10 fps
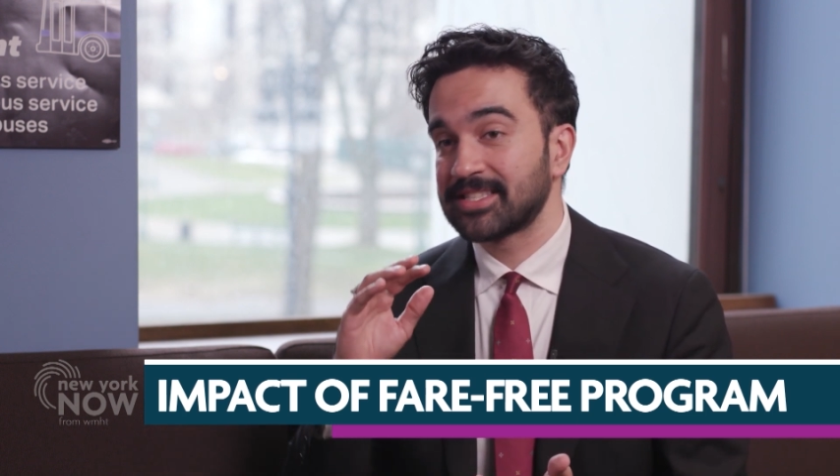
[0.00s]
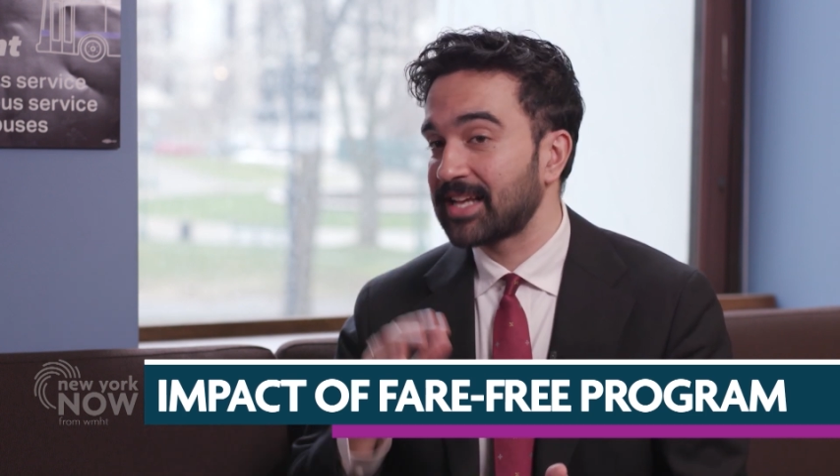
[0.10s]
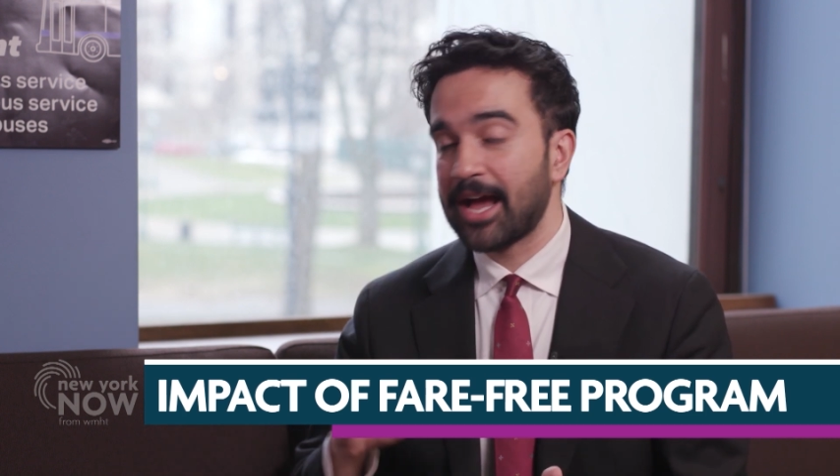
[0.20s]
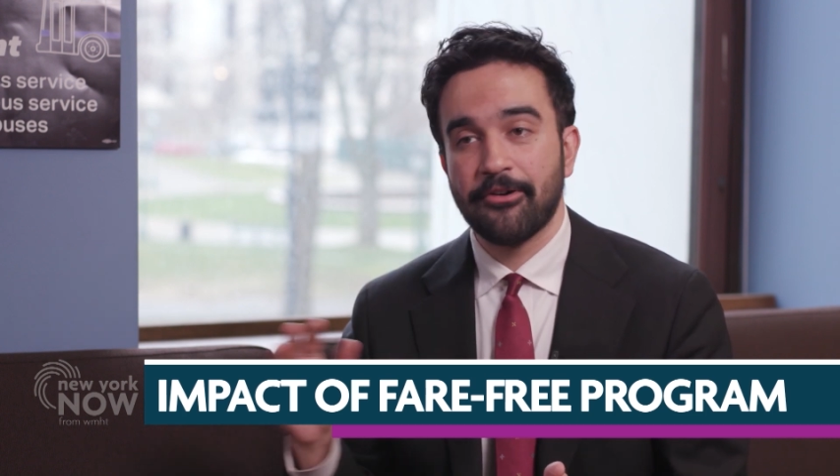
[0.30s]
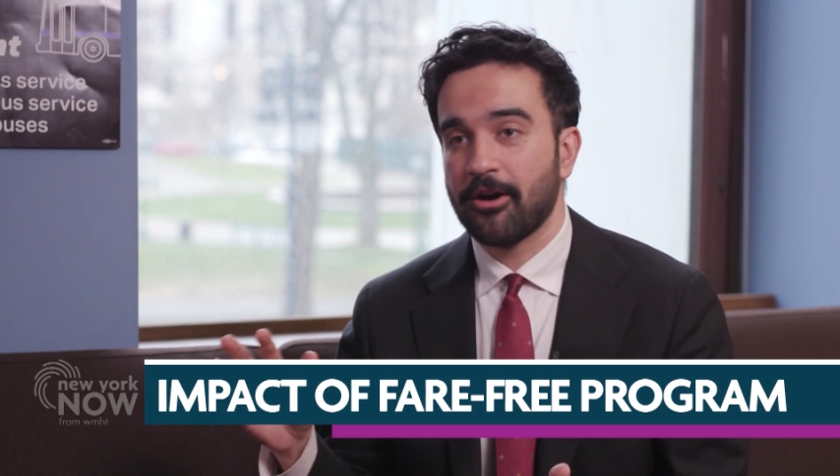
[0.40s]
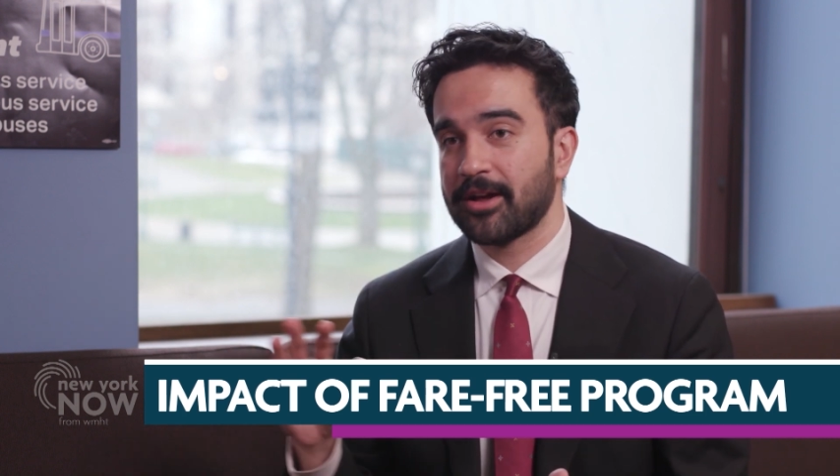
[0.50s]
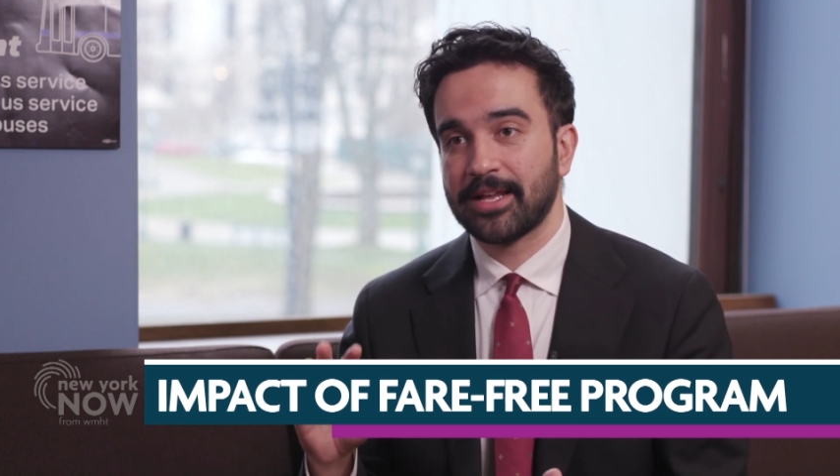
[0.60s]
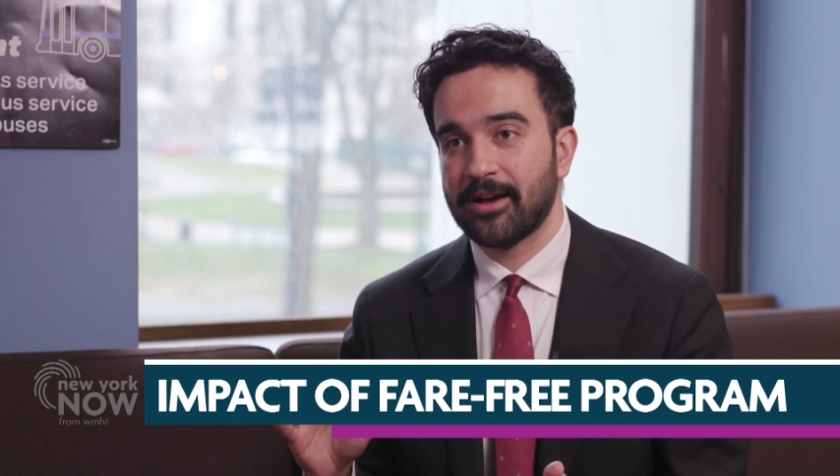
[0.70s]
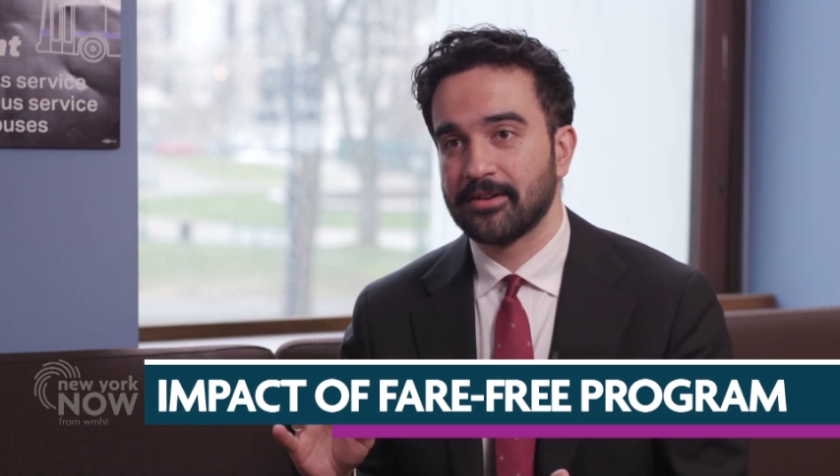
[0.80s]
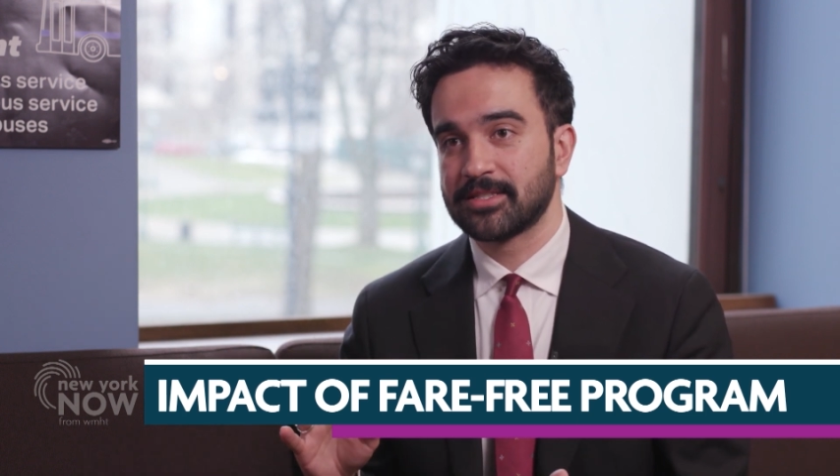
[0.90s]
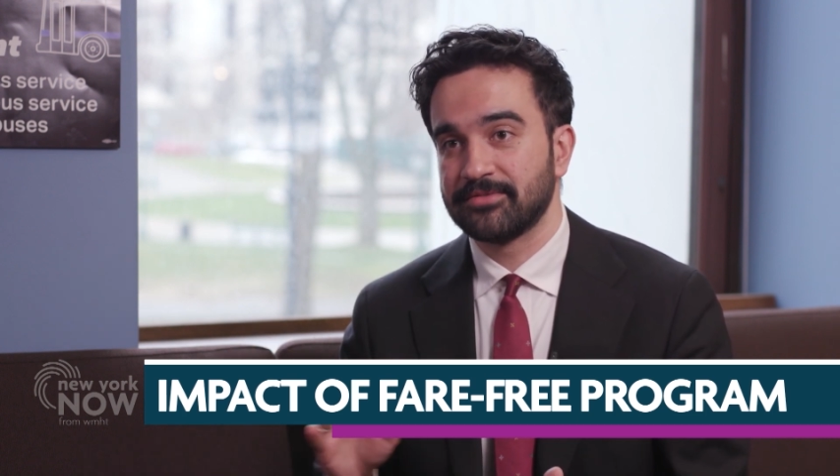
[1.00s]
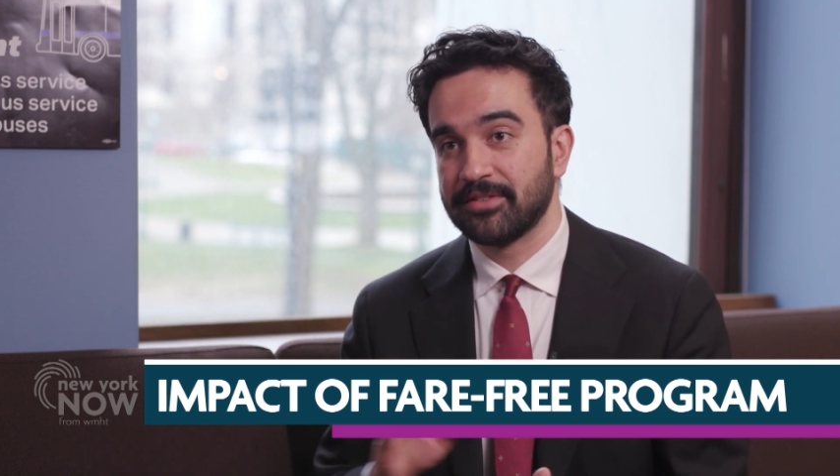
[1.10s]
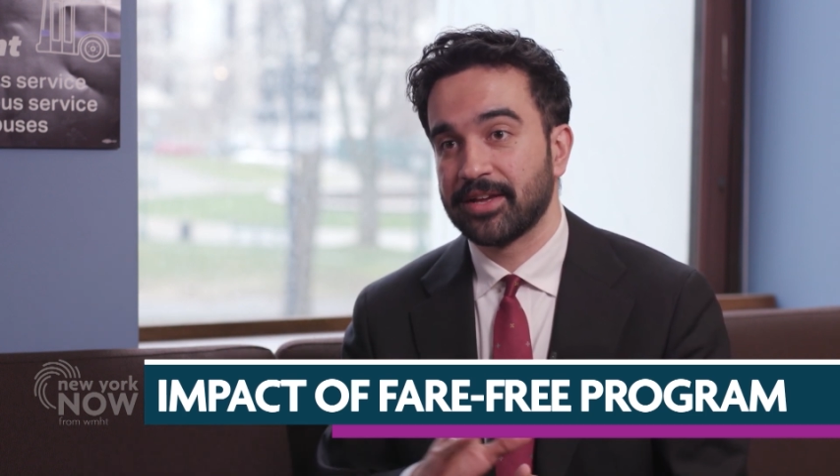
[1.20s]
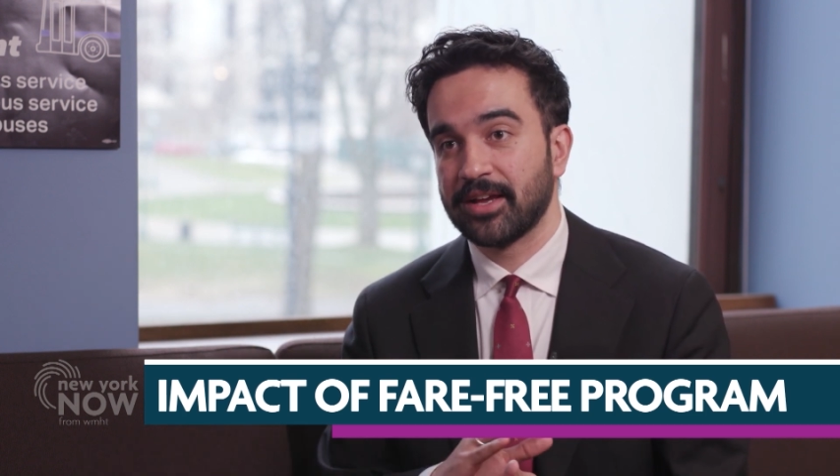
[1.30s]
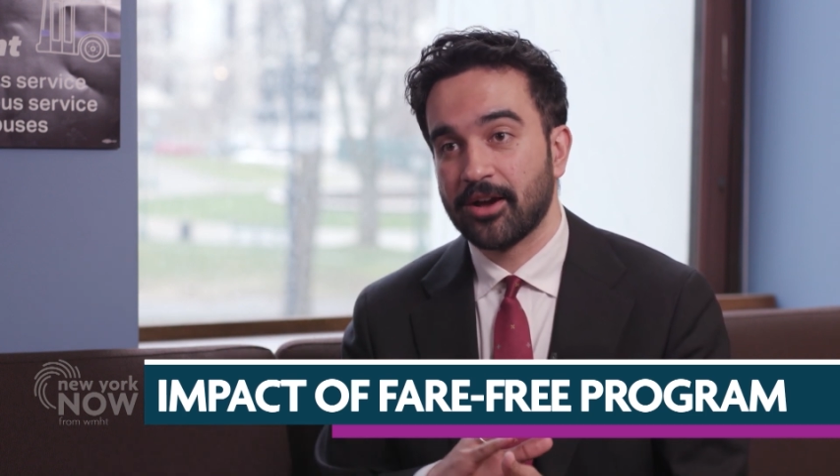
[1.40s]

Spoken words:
skyrocketing cost of living